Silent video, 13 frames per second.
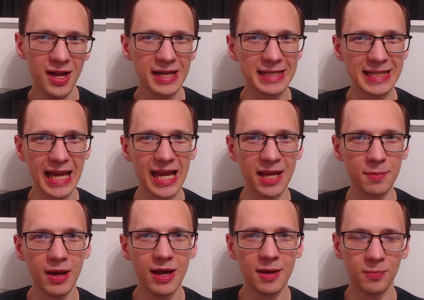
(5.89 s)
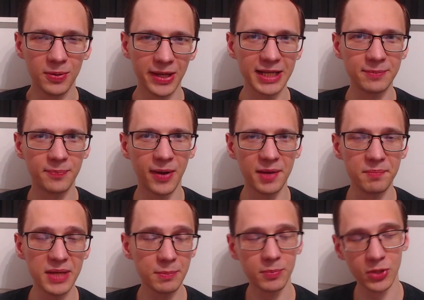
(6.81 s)
game played by me,
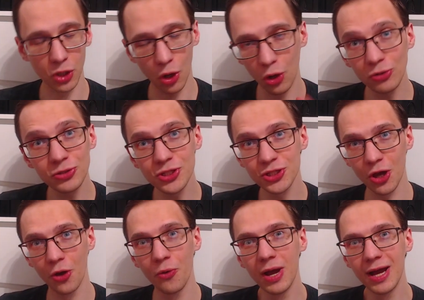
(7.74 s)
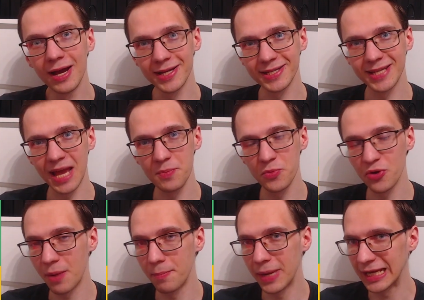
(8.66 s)
but also a game where I
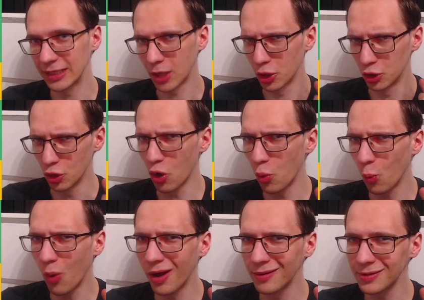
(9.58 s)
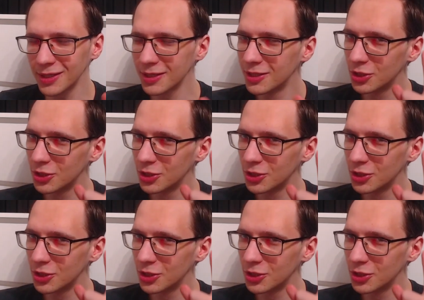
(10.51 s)
made not one,